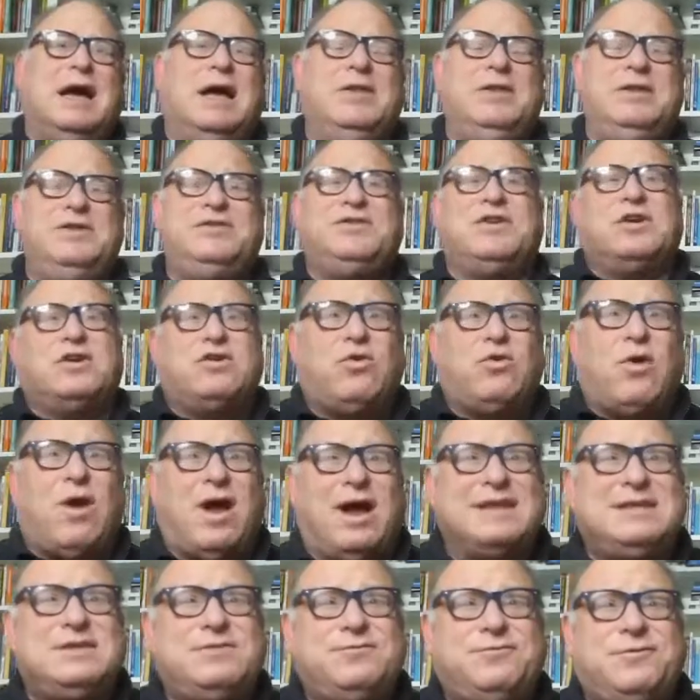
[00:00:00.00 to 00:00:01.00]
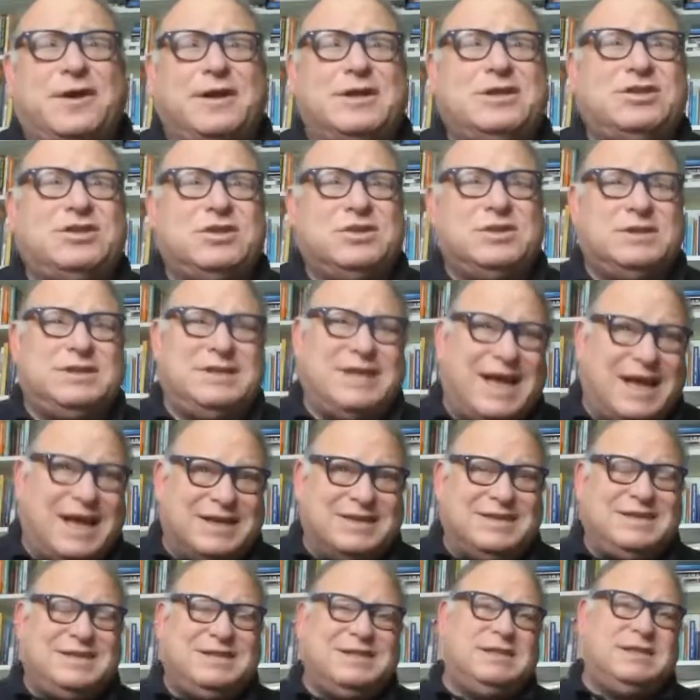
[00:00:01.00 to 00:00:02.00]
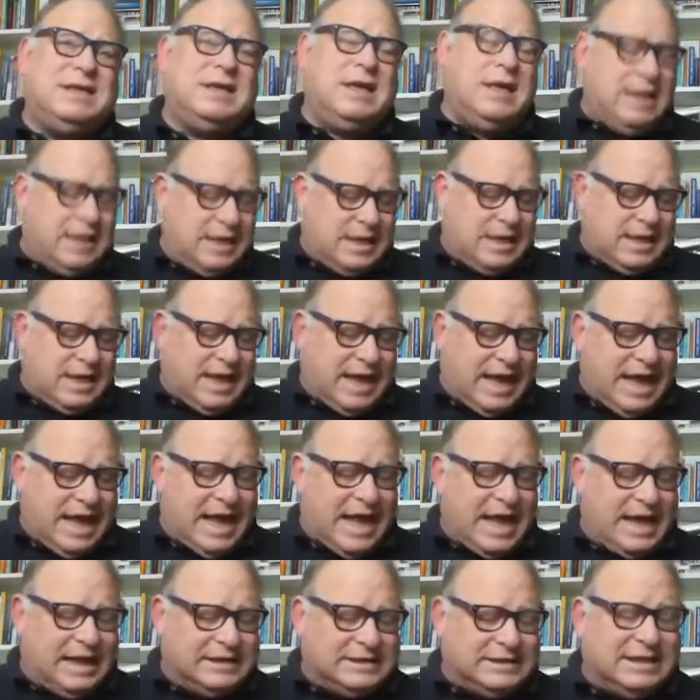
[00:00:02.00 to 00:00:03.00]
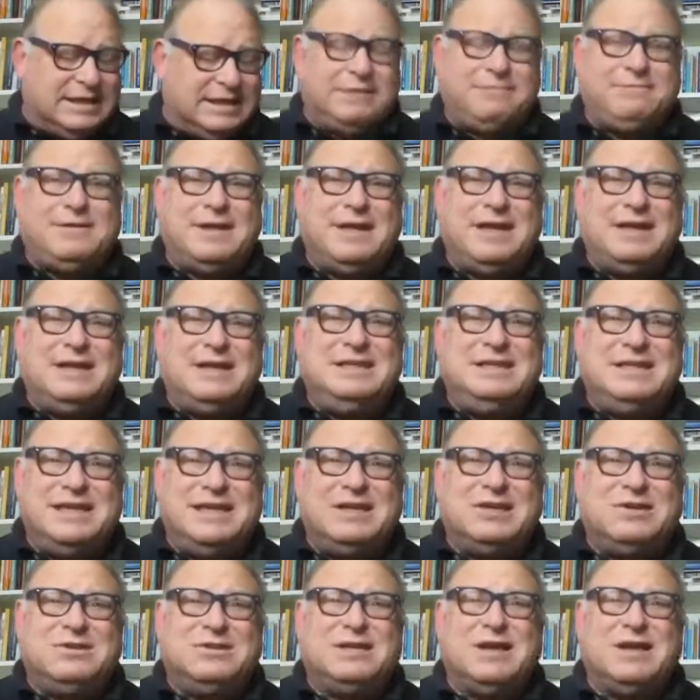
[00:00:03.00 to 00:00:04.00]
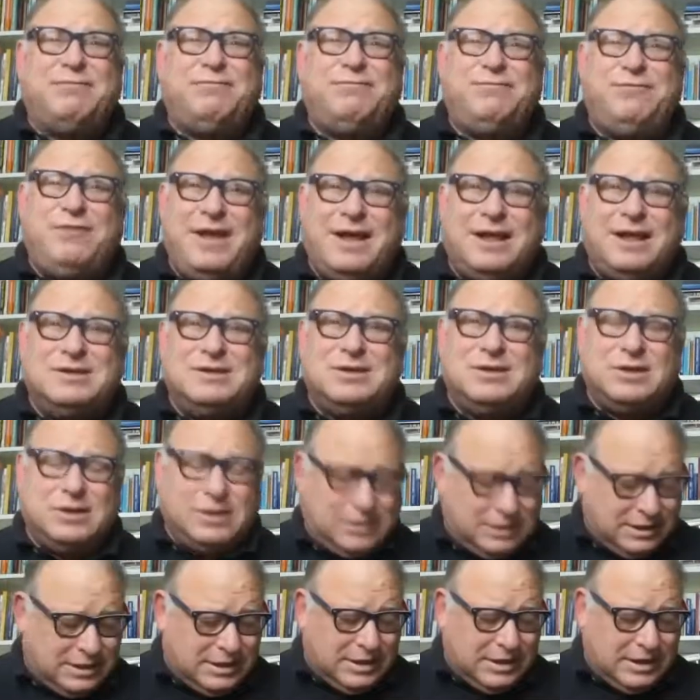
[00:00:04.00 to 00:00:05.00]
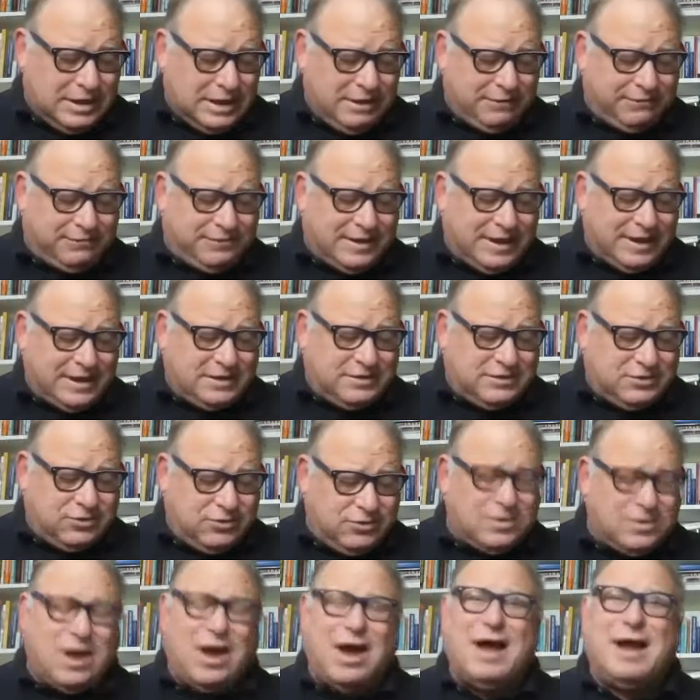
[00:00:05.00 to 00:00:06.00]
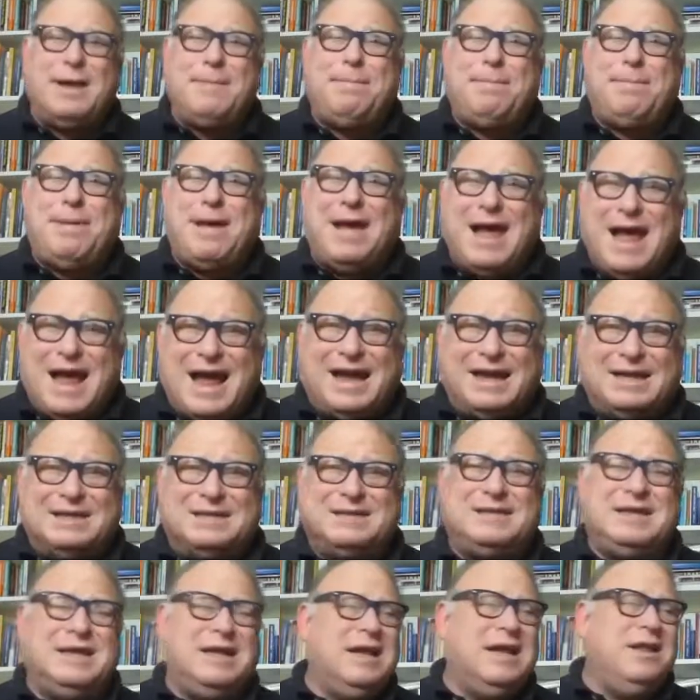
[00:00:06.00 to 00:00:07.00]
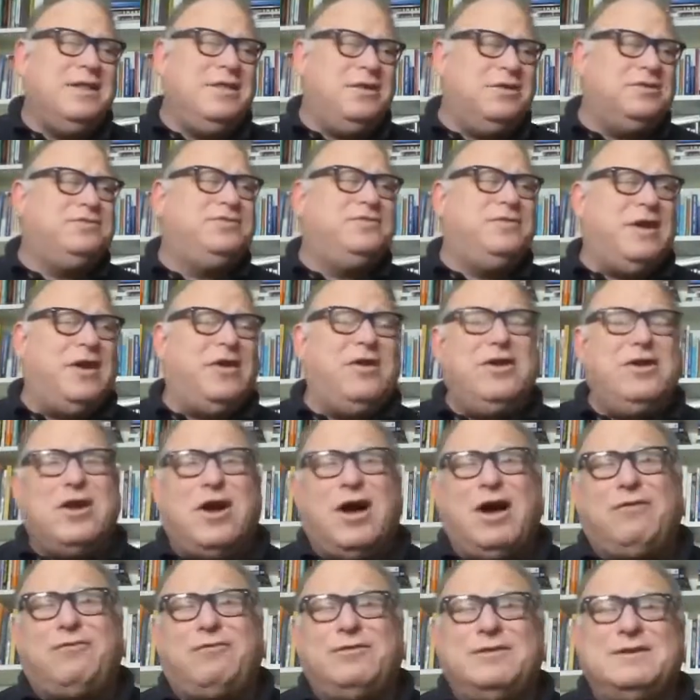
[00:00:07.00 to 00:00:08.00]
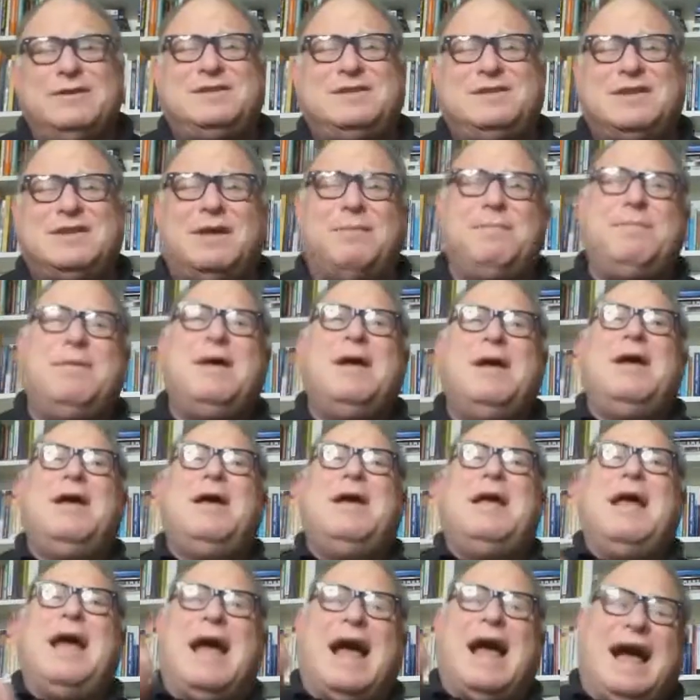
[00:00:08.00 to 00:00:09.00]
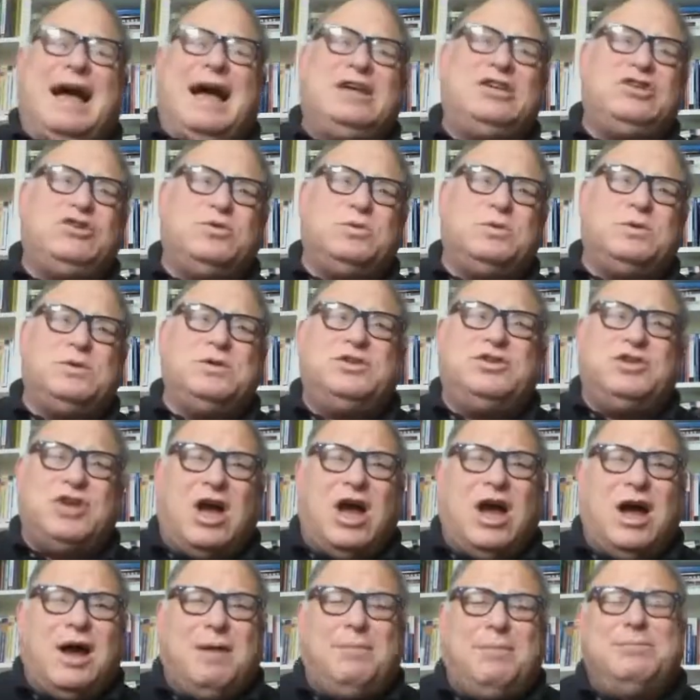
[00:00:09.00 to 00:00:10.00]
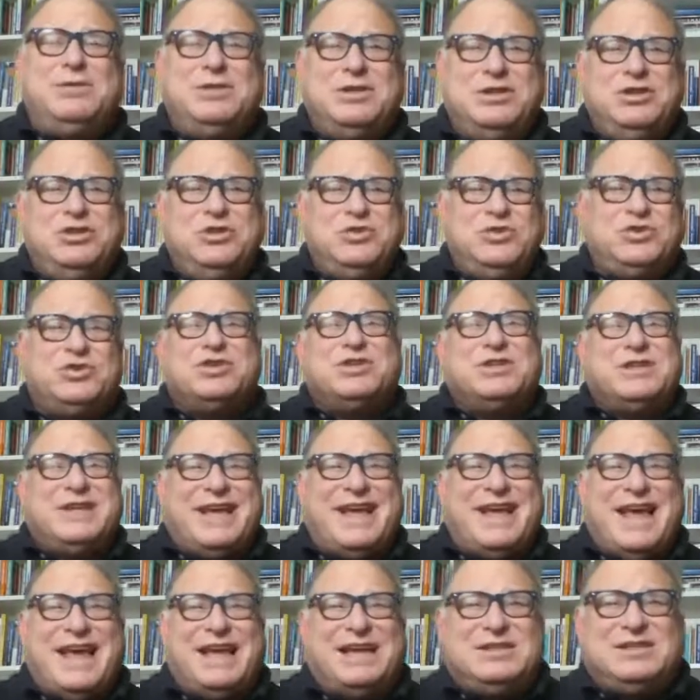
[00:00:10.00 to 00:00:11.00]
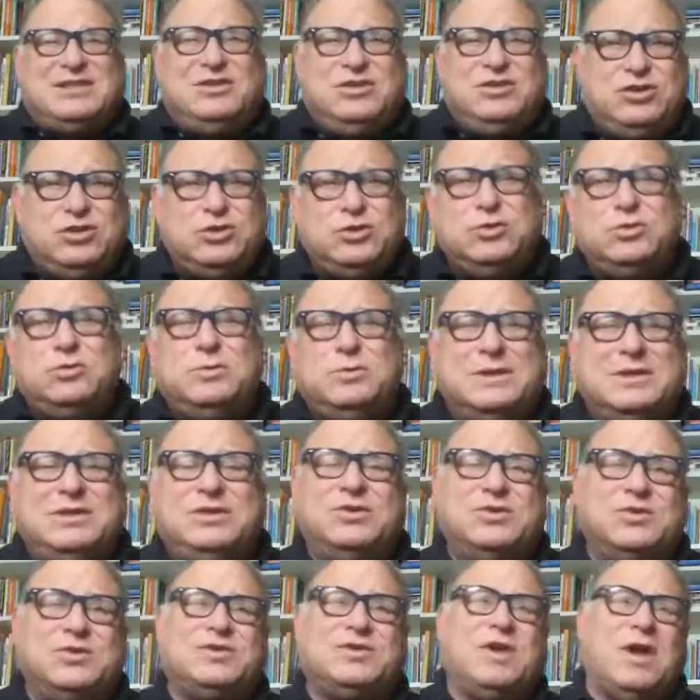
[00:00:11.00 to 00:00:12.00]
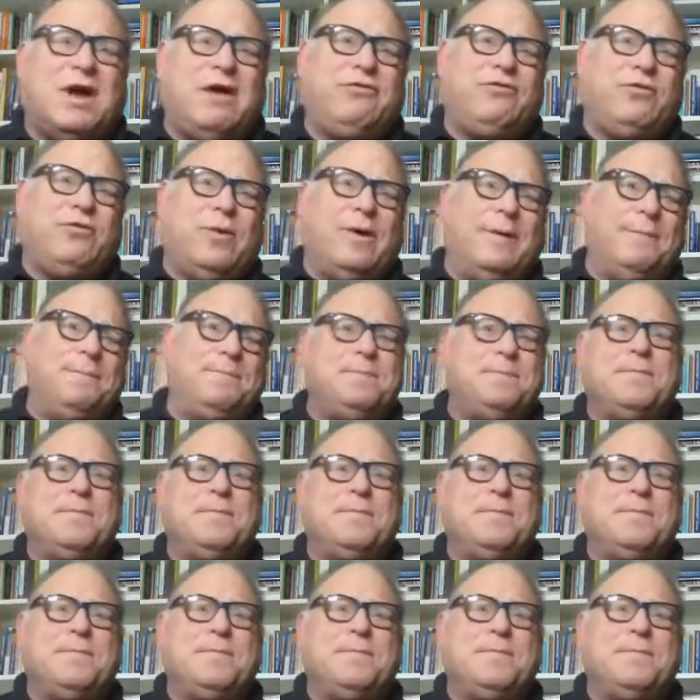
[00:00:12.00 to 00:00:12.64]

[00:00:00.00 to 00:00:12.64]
These are cross-functional tests, and if they yield a failure, if they do not pass, there's very often some actual job the user can't do with your software.